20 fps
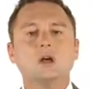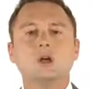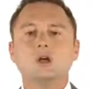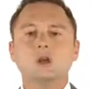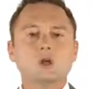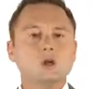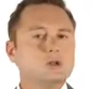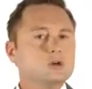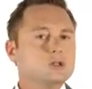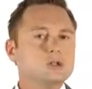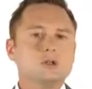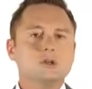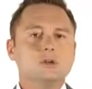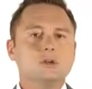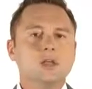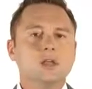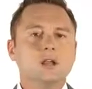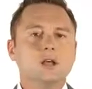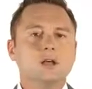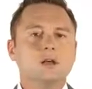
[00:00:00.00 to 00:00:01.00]
Usually you'll
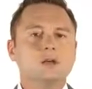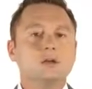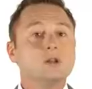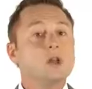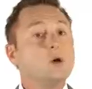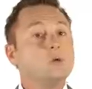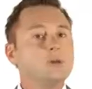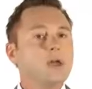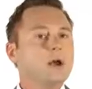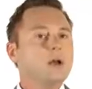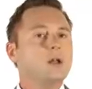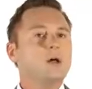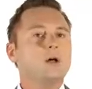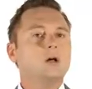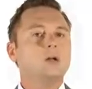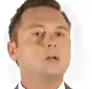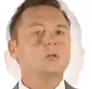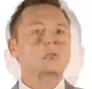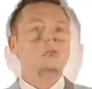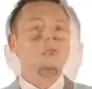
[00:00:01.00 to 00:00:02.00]
get a, "No, not at
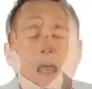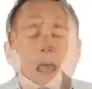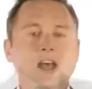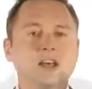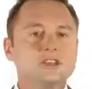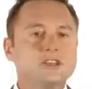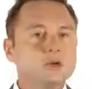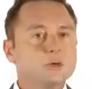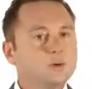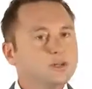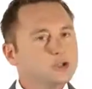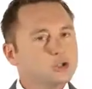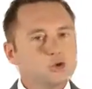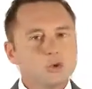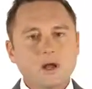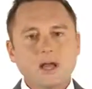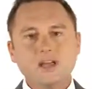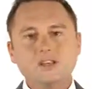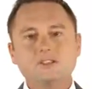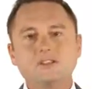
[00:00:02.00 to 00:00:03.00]
all." As you
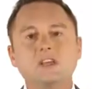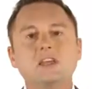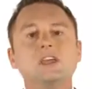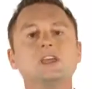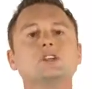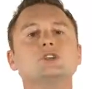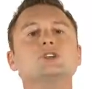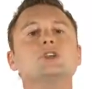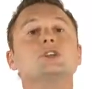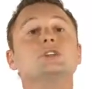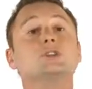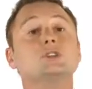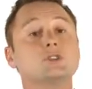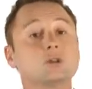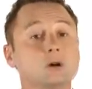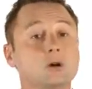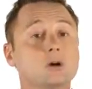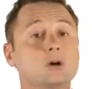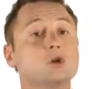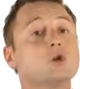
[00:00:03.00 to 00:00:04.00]
address each
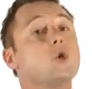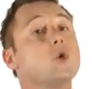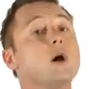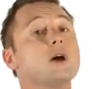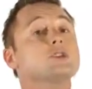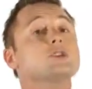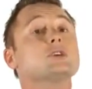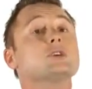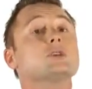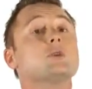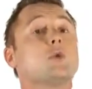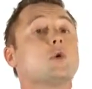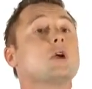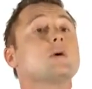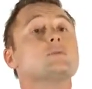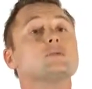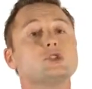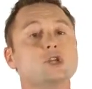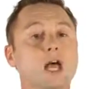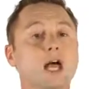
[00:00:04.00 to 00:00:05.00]
concern, question, or
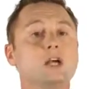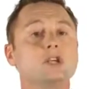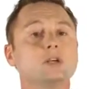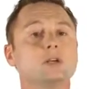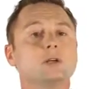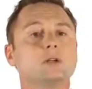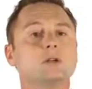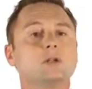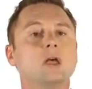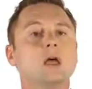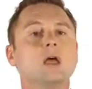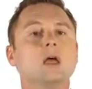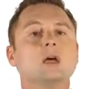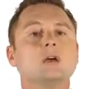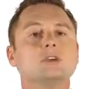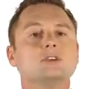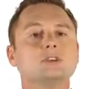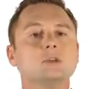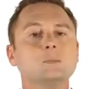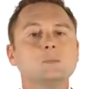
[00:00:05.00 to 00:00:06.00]
objection,
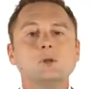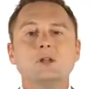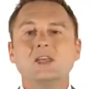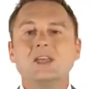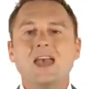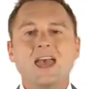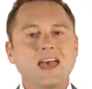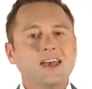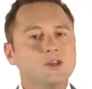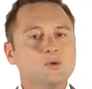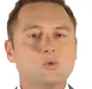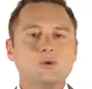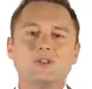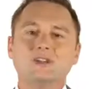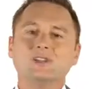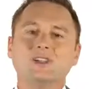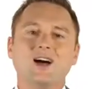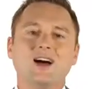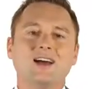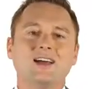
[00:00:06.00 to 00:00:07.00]
simply end with
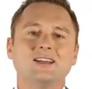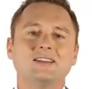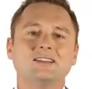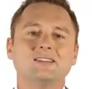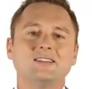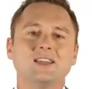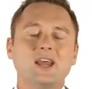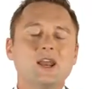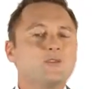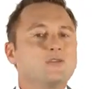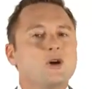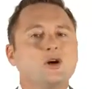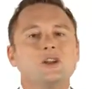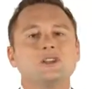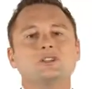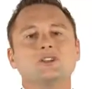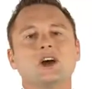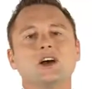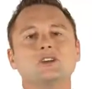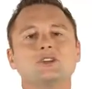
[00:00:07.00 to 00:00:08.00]
a line that I've
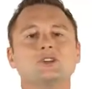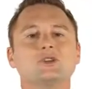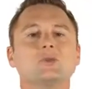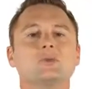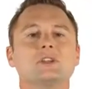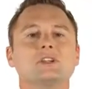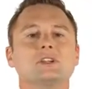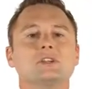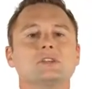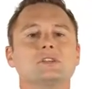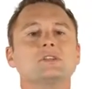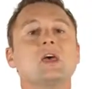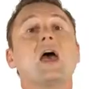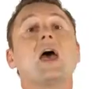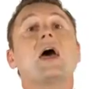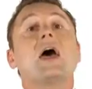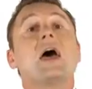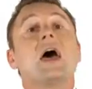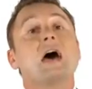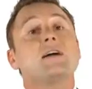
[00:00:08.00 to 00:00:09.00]
already taught you, which is,
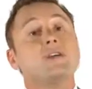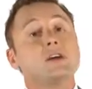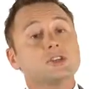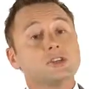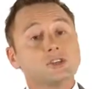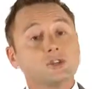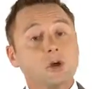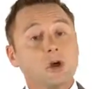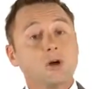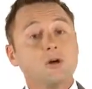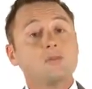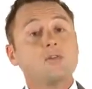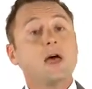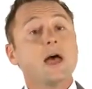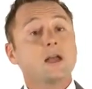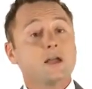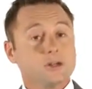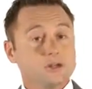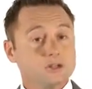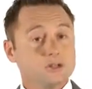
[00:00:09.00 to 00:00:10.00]
"Have I solved
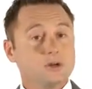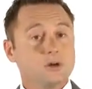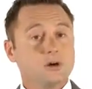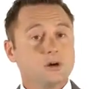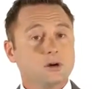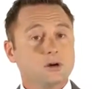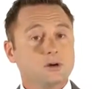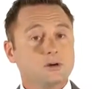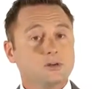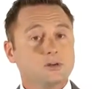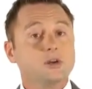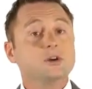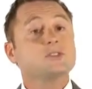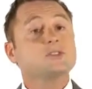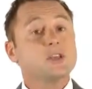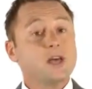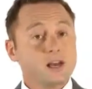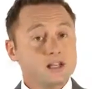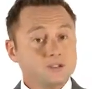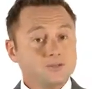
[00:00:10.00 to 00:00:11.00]
that concern to your
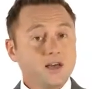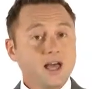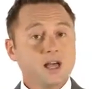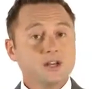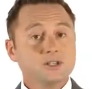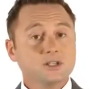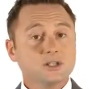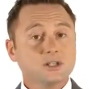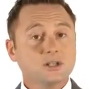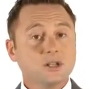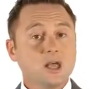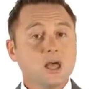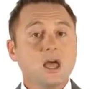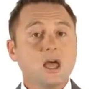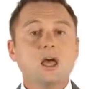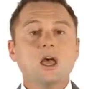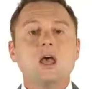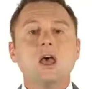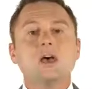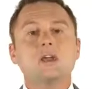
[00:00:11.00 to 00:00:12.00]
satisfaction?"
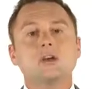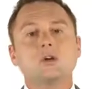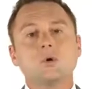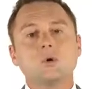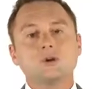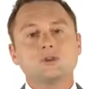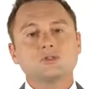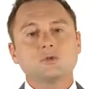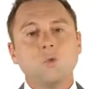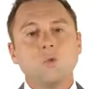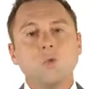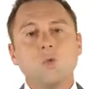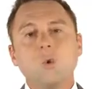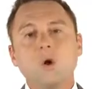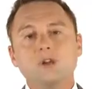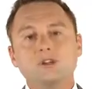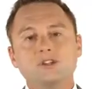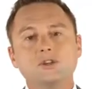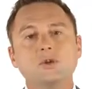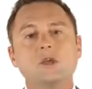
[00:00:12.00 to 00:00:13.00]
And of course,
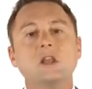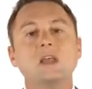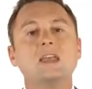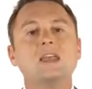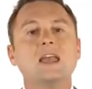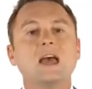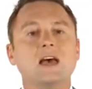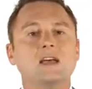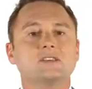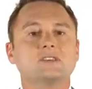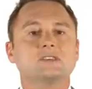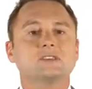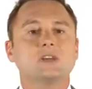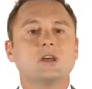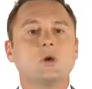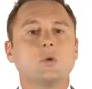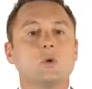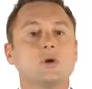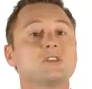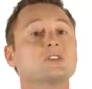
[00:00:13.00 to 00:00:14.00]
once you get a yes
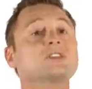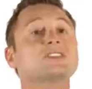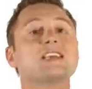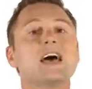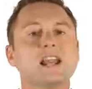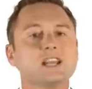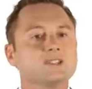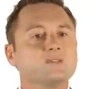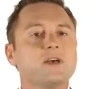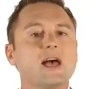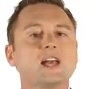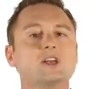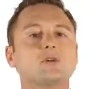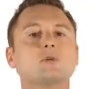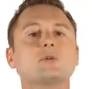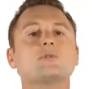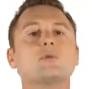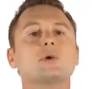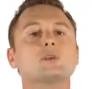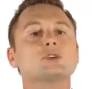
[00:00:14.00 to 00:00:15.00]
with
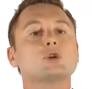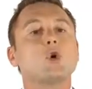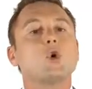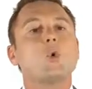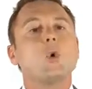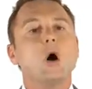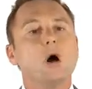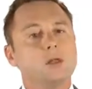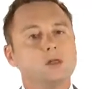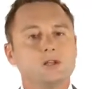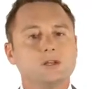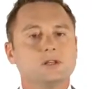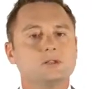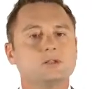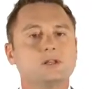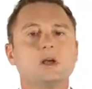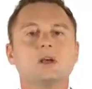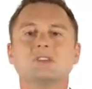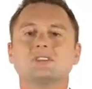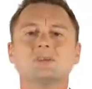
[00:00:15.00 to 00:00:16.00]
satisfactory voice
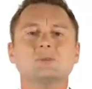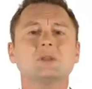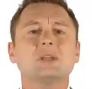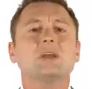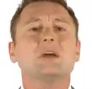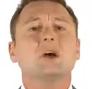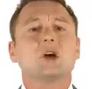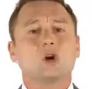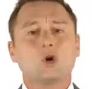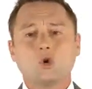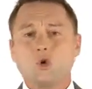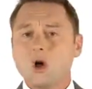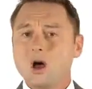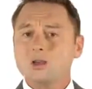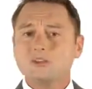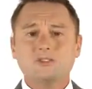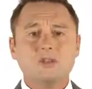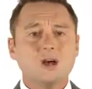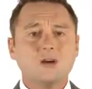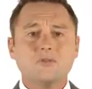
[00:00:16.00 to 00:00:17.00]
qualities, simply
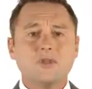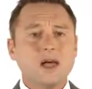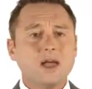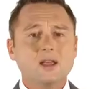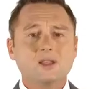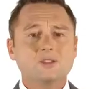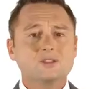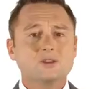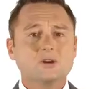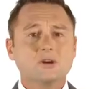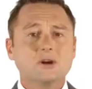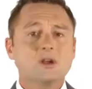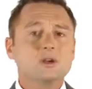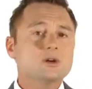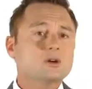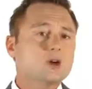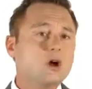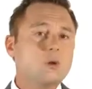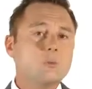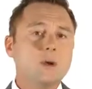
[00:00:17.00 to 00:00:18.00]
cross off that concern on
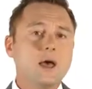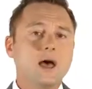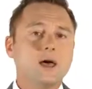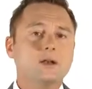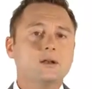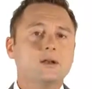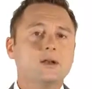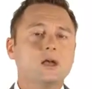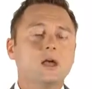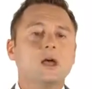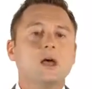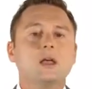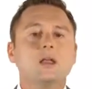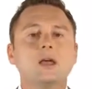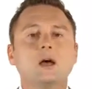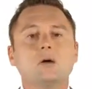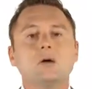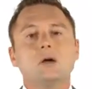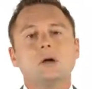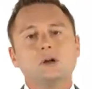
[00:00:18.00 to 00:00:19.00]
your notepad.
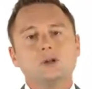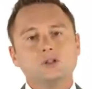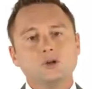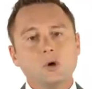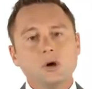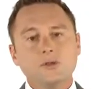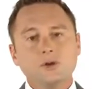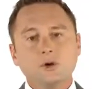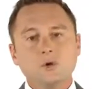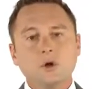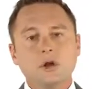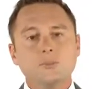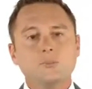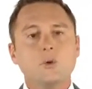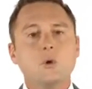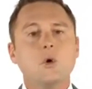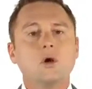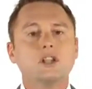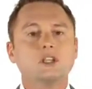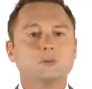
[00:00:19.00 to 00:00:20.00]
Now, 2 other quick
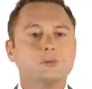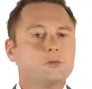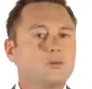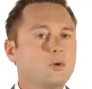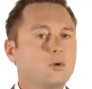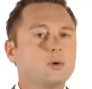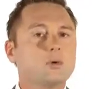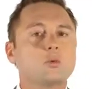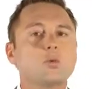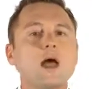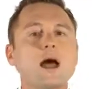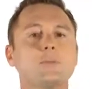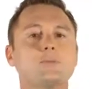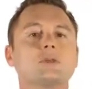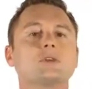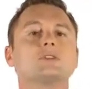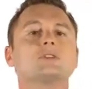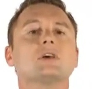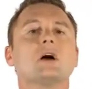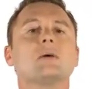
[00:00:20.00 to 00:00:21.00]
points before we wrap
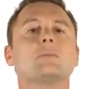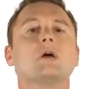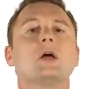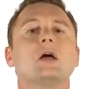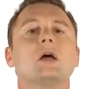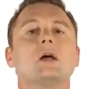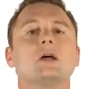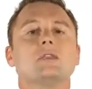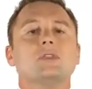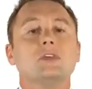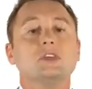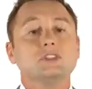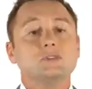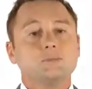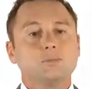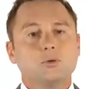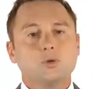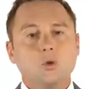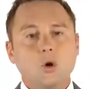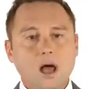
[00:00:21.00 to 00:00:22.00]
this up. This
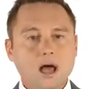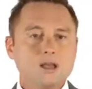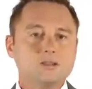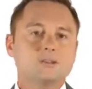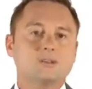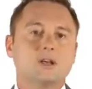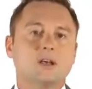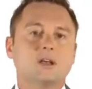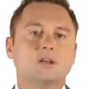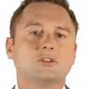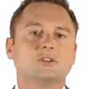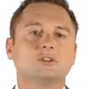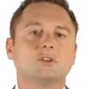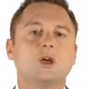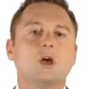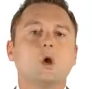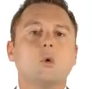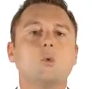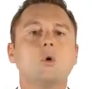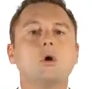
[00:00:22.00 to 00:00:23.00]
process
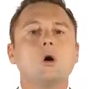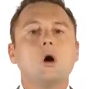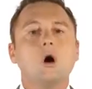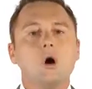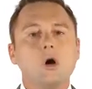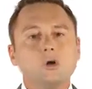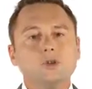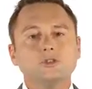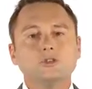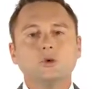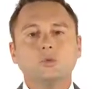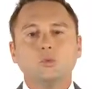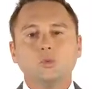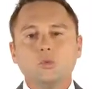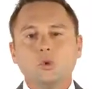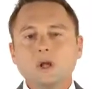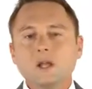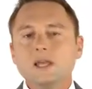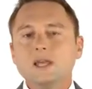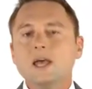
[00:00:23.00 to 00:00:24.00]
will also
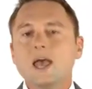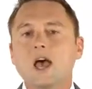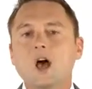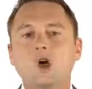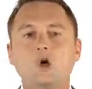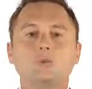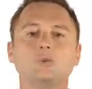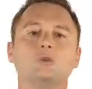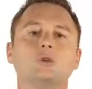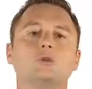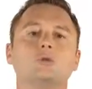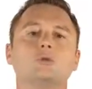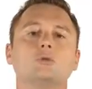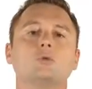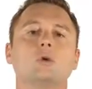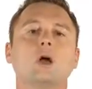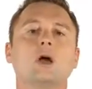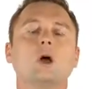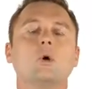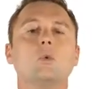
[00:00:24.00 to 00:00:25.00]
really help
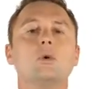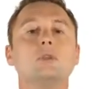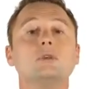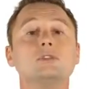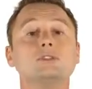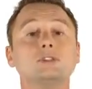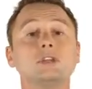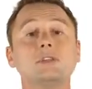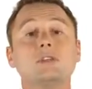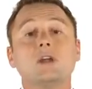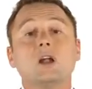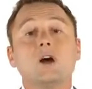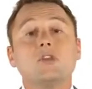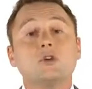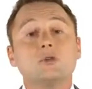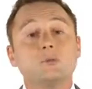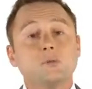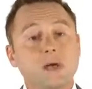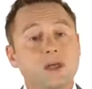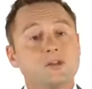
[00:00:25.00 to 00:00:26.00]
you when you see that
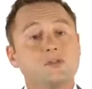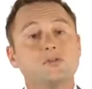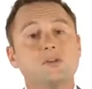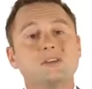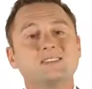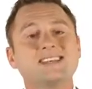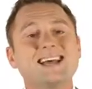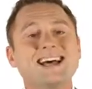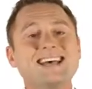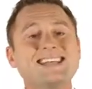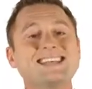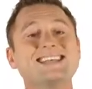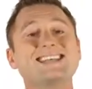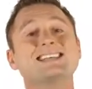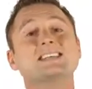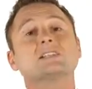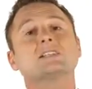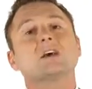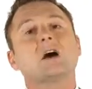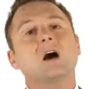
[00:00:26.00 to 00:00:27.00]
other benefits,
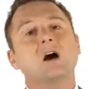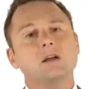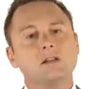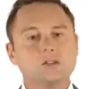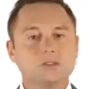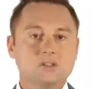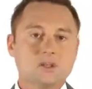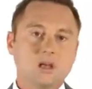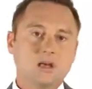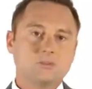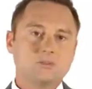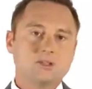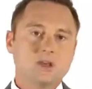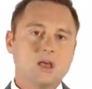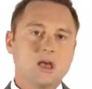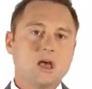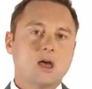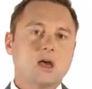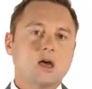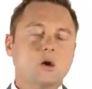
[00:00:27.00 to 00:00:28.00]
ideas, concepts,
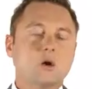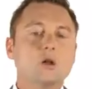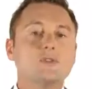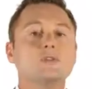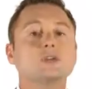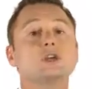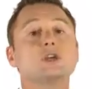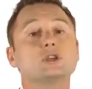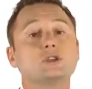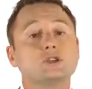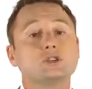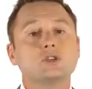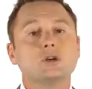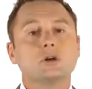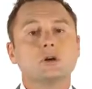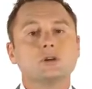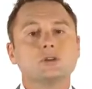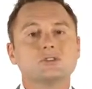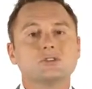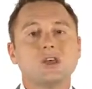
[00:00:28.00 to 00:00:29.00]
or even
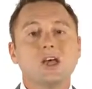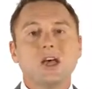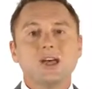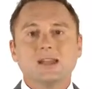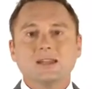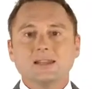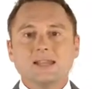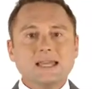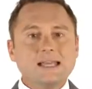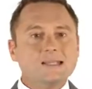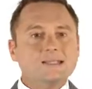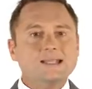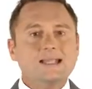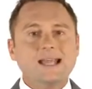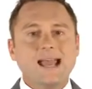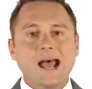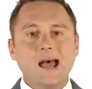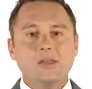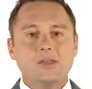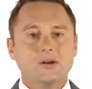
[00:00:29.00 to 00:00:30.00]
concerns link
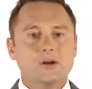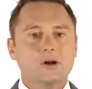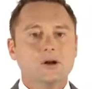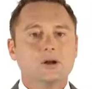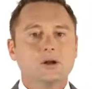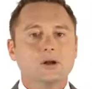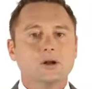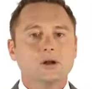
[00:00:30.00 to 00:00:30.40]
together.